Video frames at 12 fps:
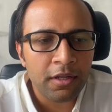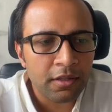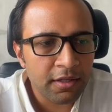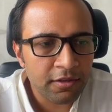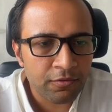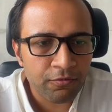
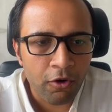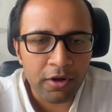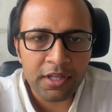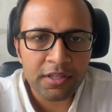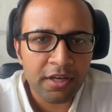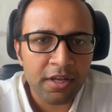this
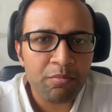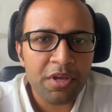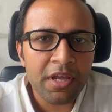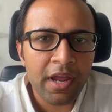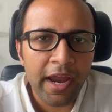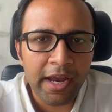
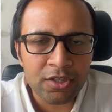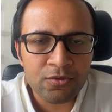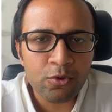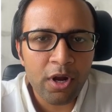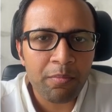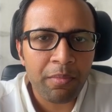43BH
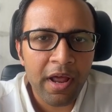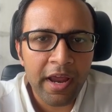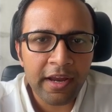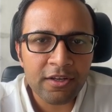would apply,